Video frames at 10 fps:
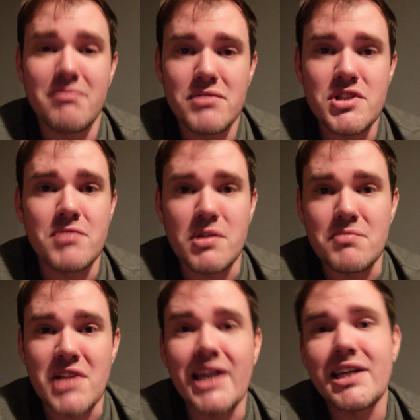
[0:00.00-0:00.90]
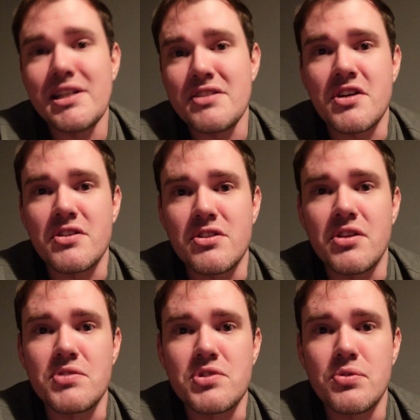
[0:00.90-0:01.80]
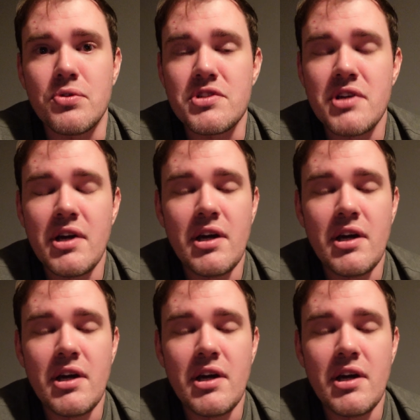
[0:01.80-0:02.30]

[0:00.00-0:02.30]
sometimes leggings under those shorts.